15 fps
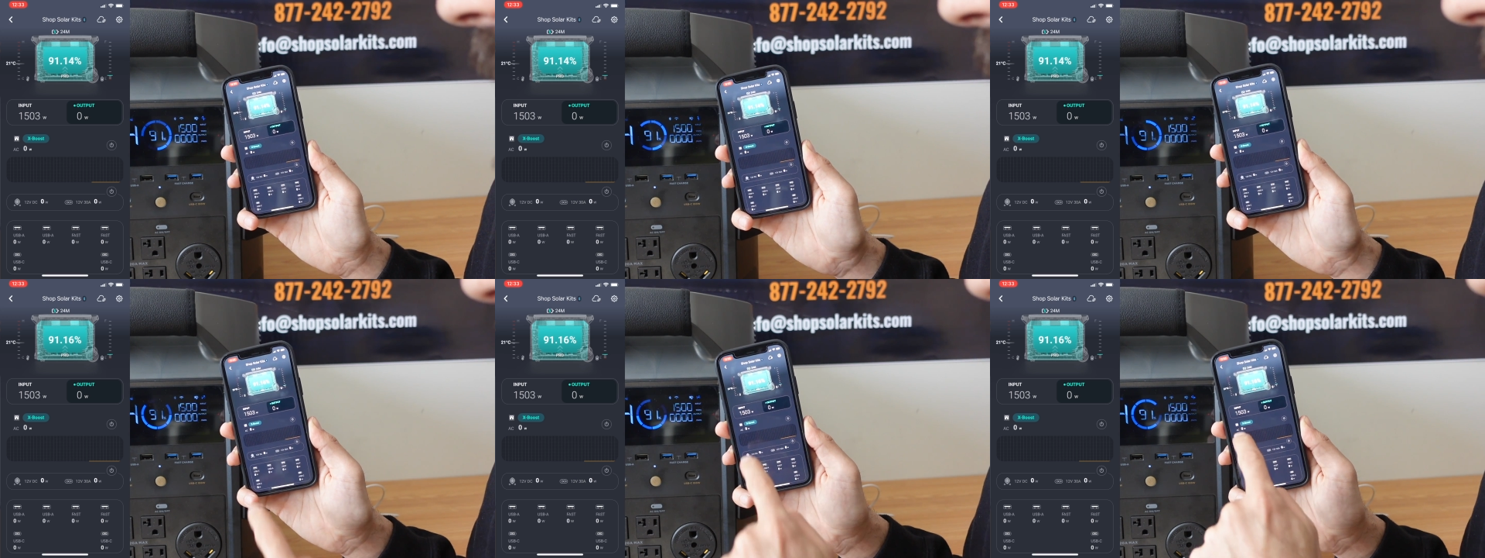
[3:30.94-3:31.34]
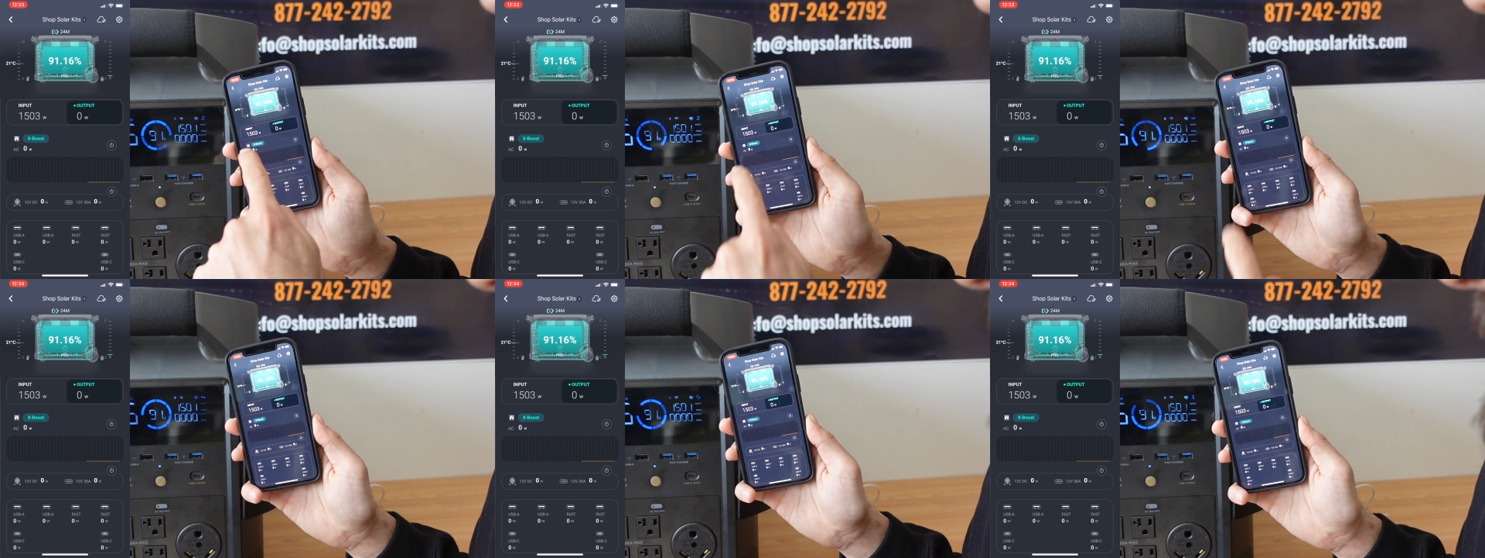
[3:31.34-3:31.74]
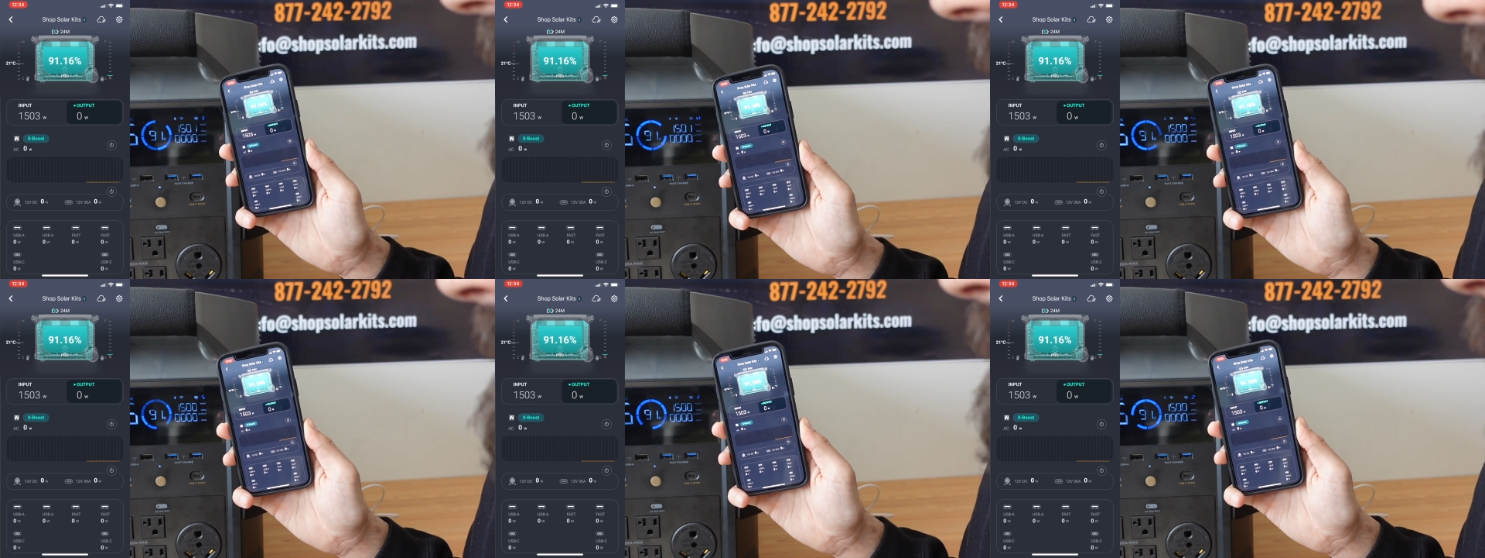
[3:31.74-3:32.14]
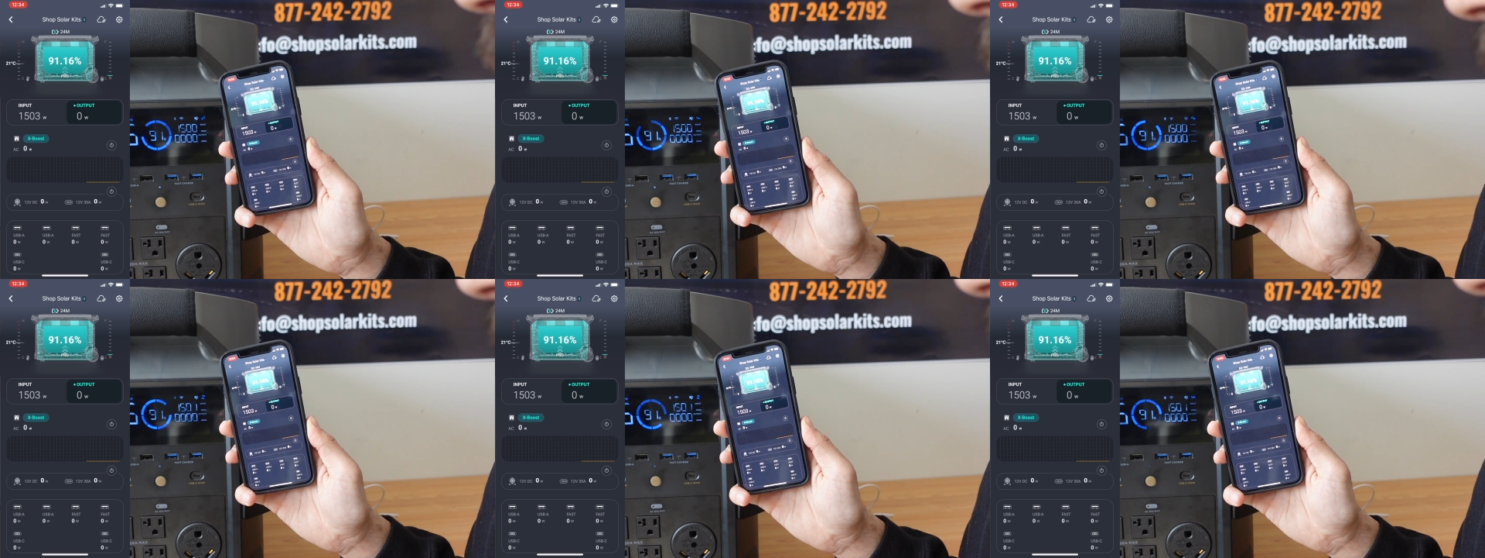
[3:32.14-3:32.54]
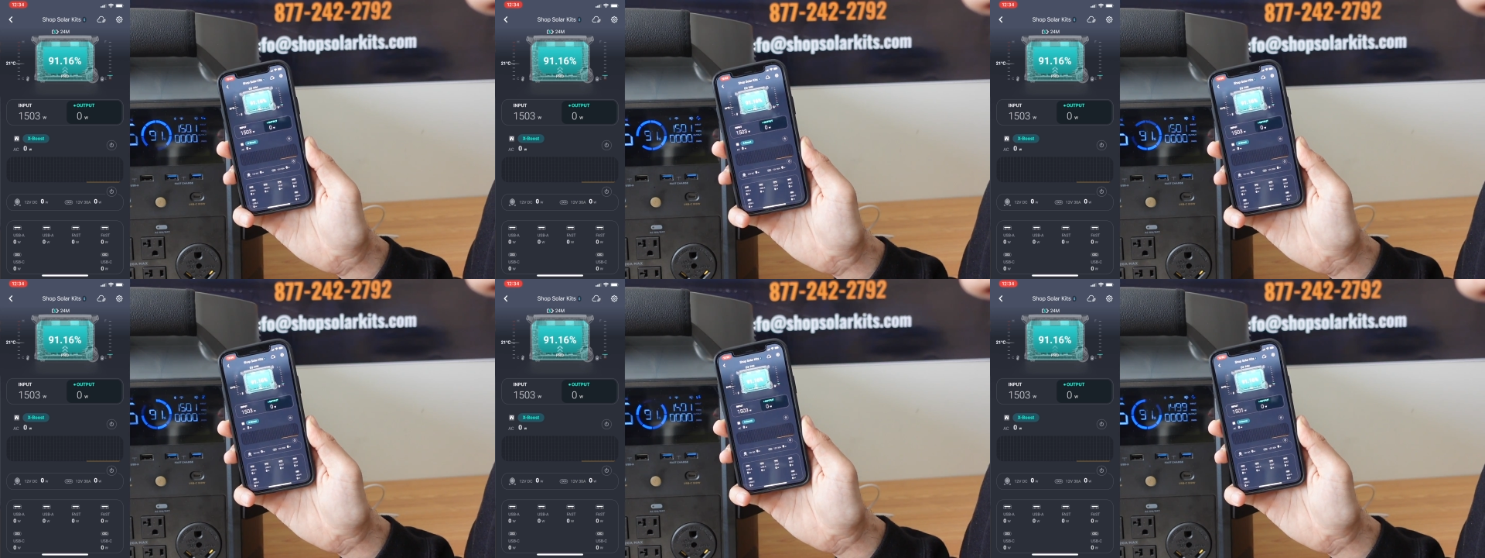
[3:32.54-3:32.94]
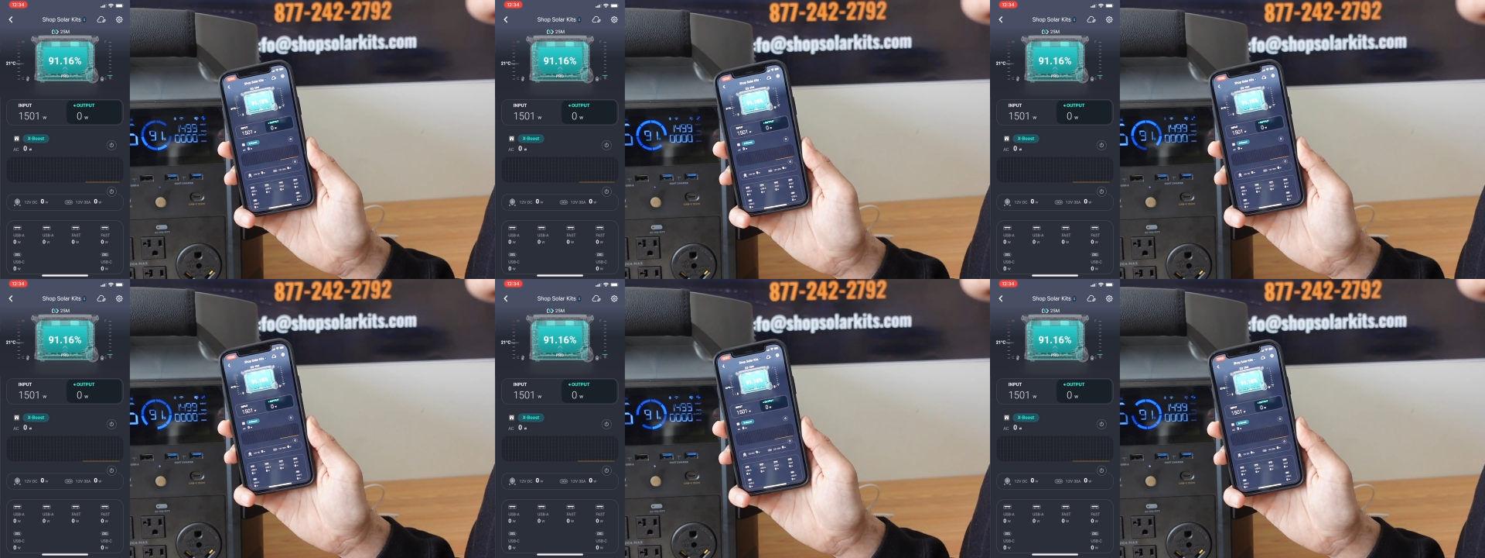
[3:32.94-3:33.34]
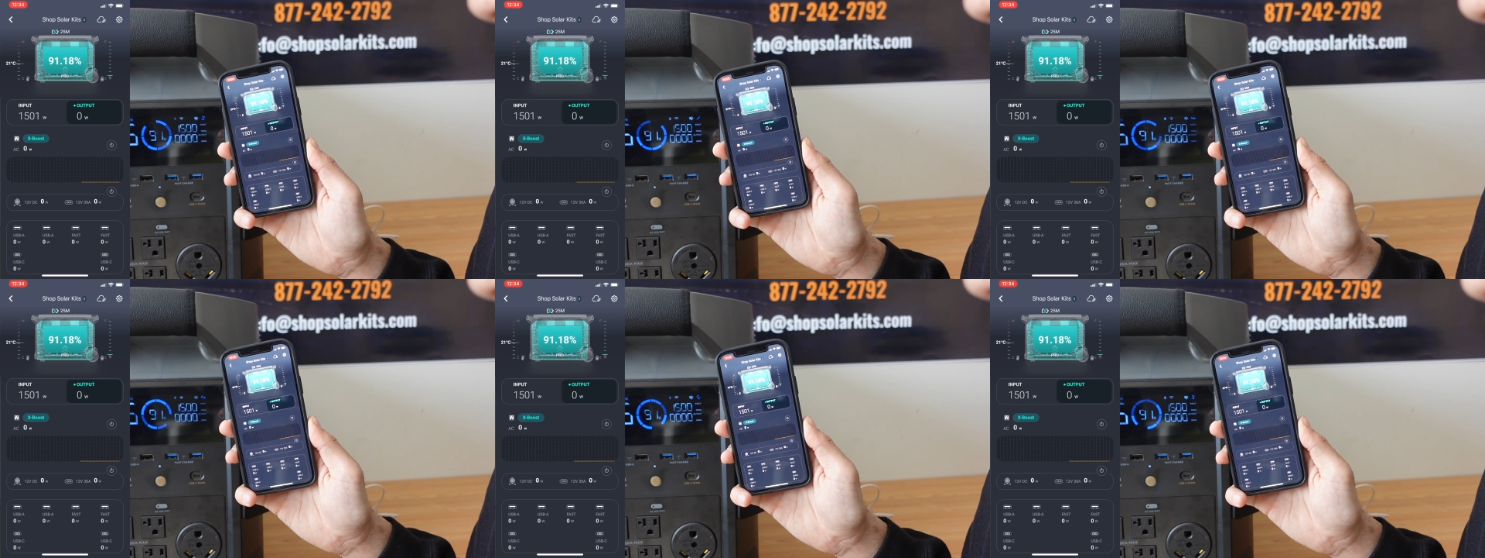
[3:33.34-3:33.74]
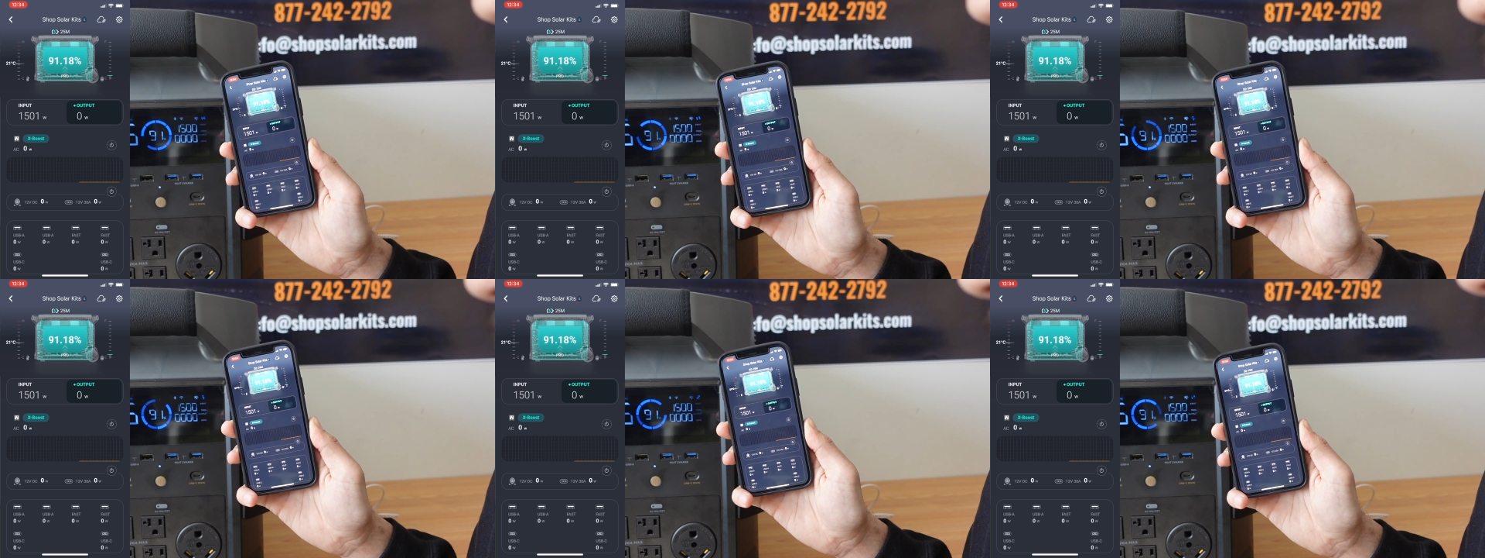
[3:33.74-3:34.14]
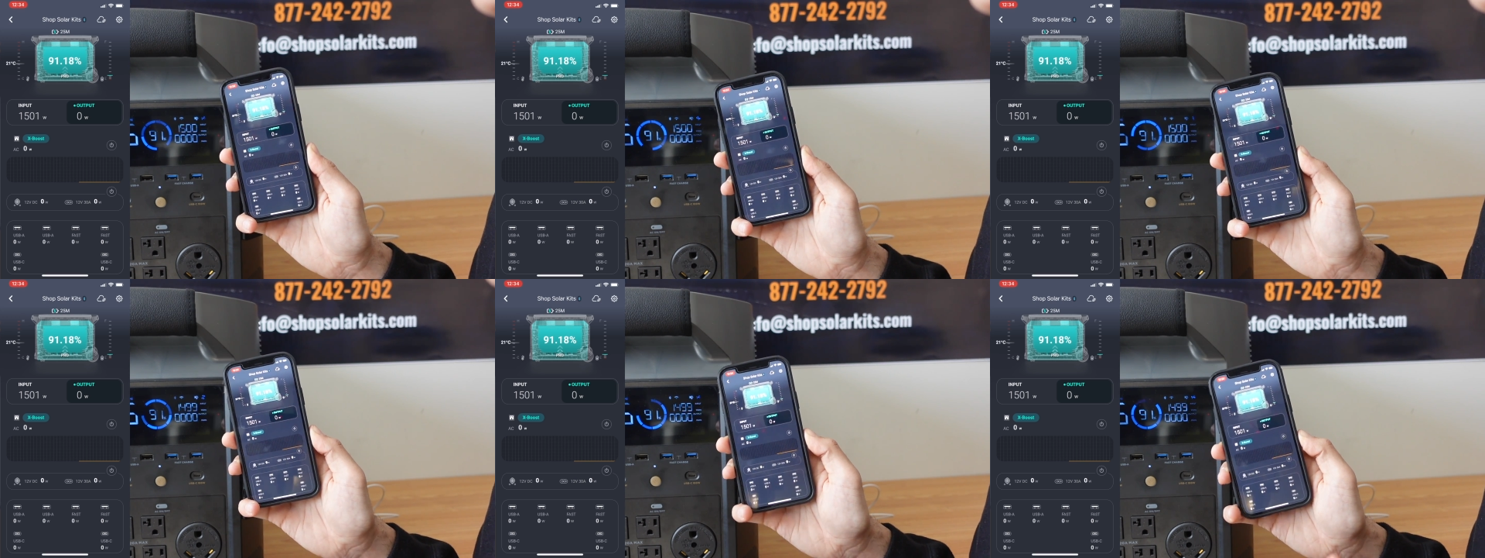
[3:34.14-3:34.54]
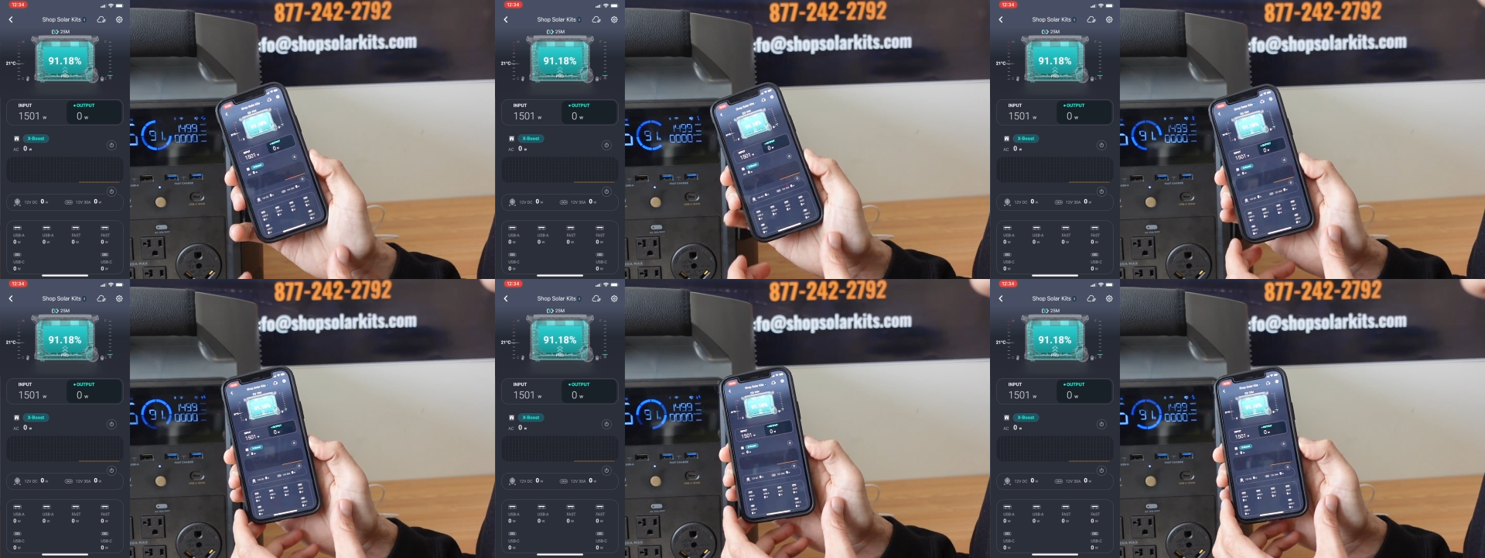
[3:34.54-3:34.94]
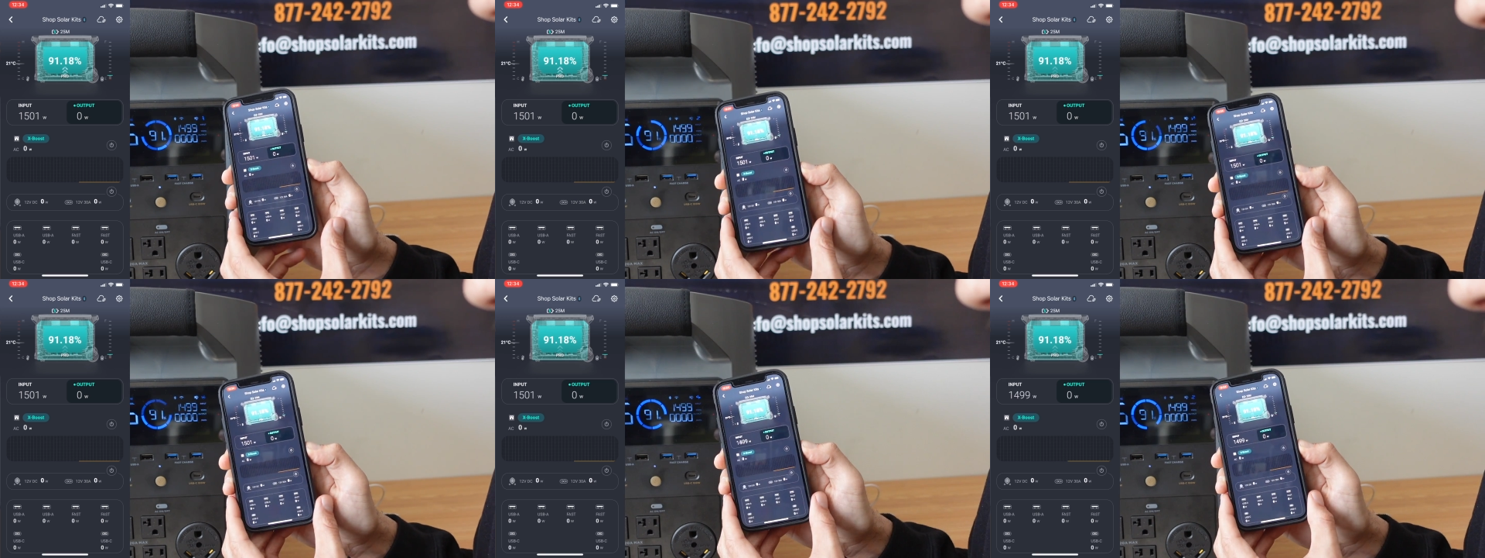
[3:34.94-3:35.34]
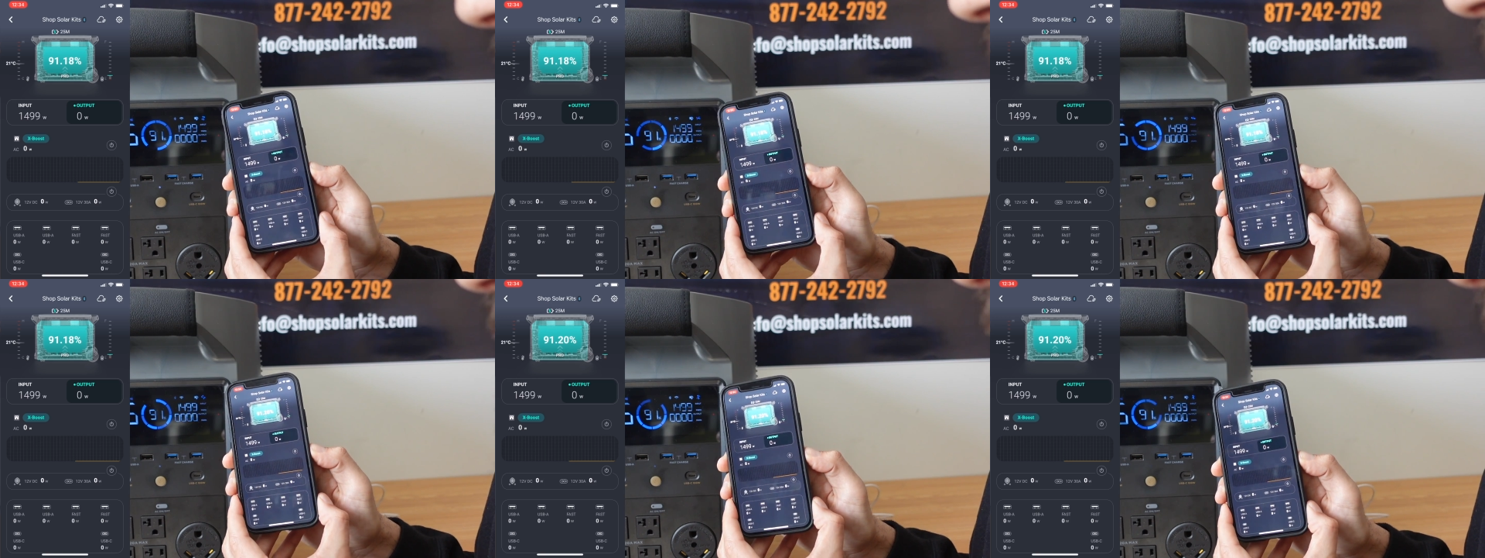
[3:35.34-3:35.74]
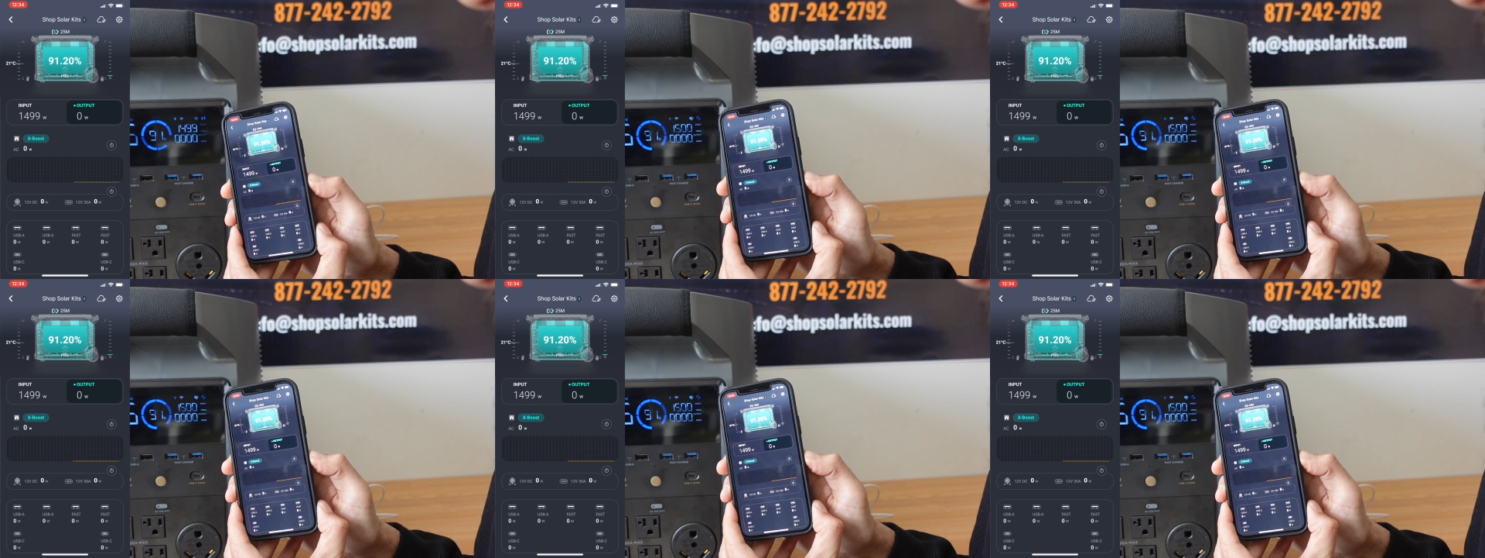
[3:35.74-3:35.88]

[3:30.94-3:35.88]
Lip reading: No face is visible, so there are no lips to read.